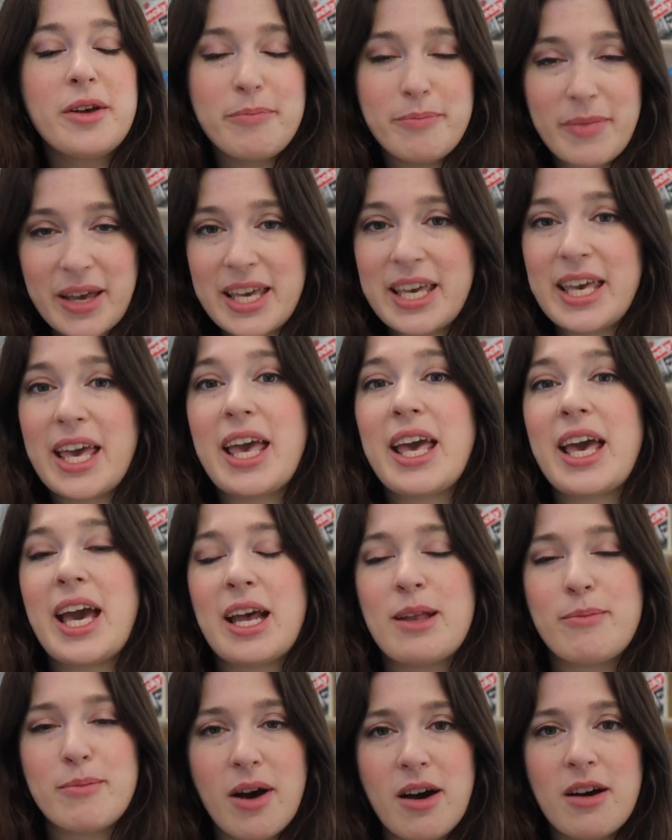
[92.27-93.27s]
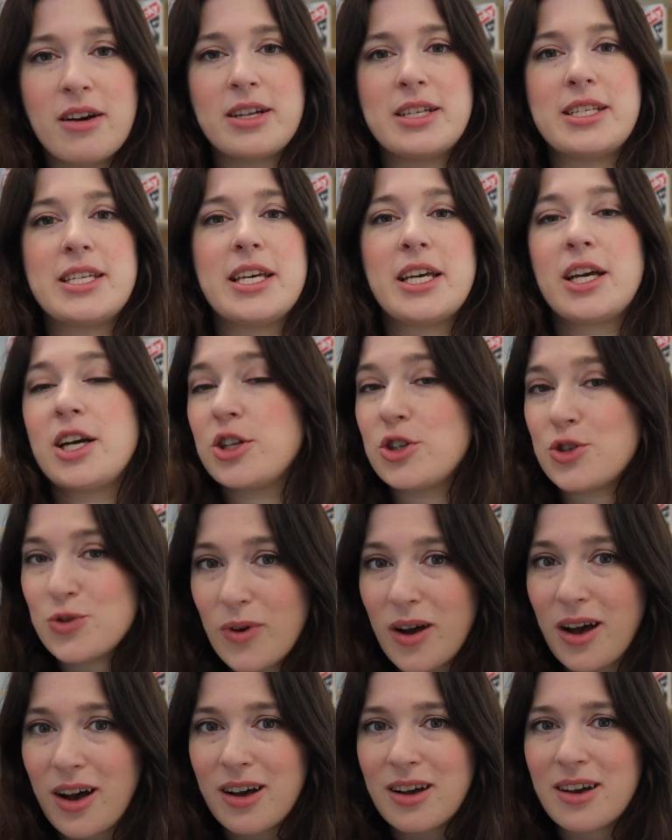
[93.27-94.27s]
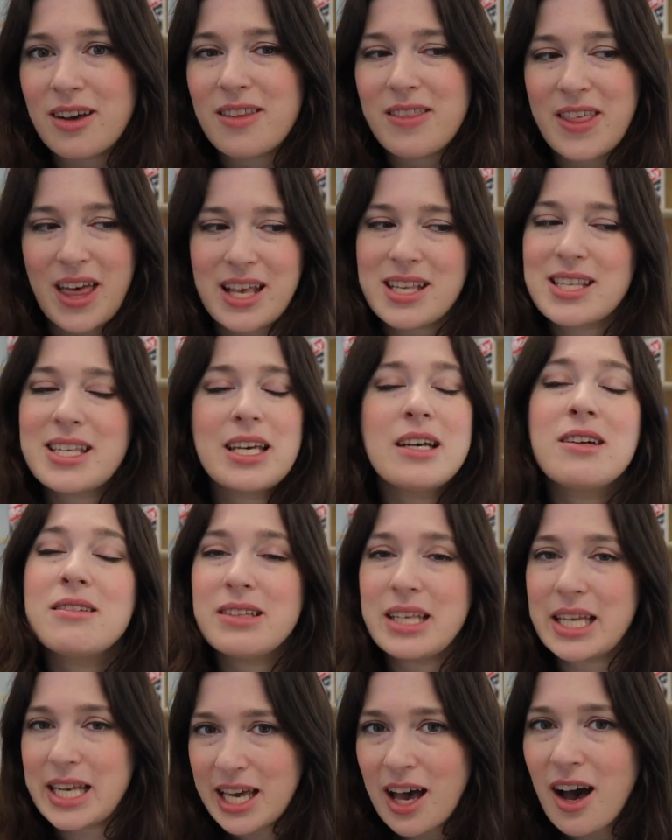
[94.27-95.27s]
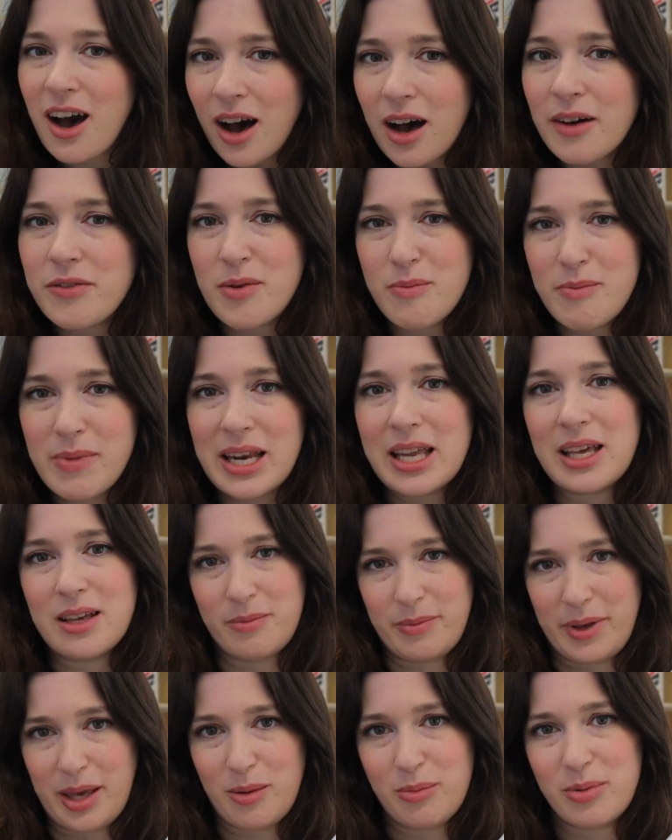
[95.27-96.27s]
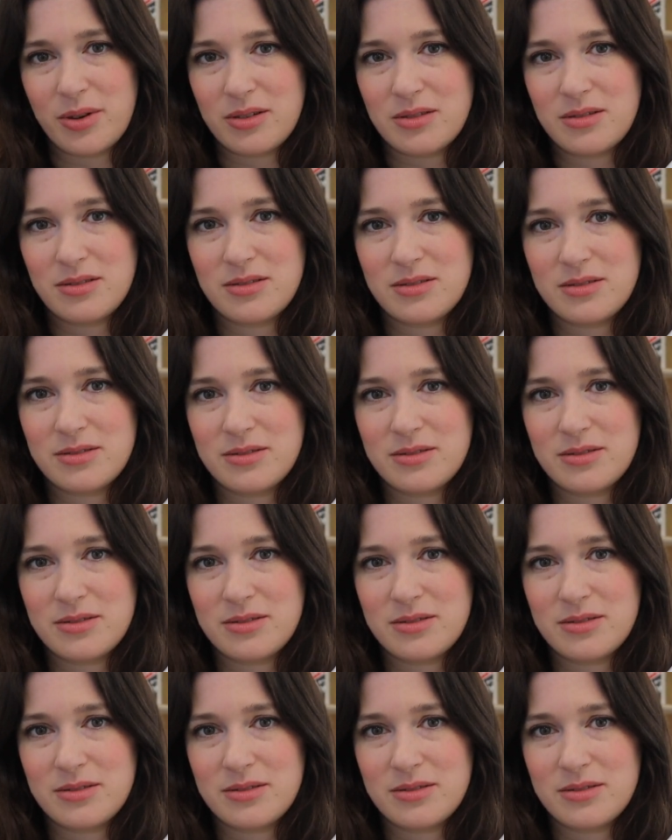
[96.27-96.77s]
making and marketing a drug that has killed nearly half a million people.